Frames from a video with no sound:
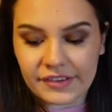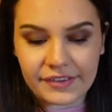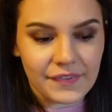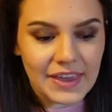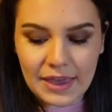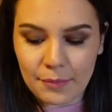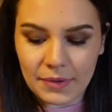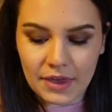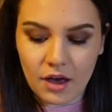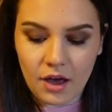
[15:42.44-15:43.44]
if I can
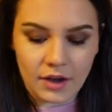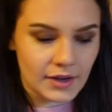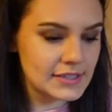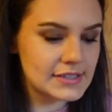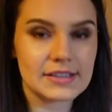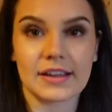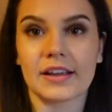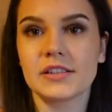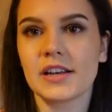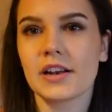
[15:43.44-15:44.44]
be honest,
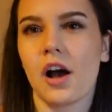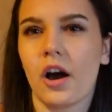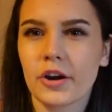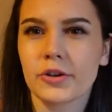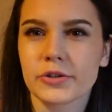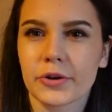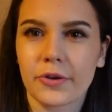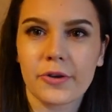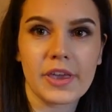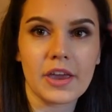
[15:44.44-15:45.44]
it's a little hard to show
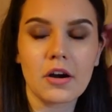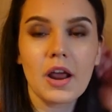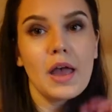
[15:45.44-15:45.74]
you here.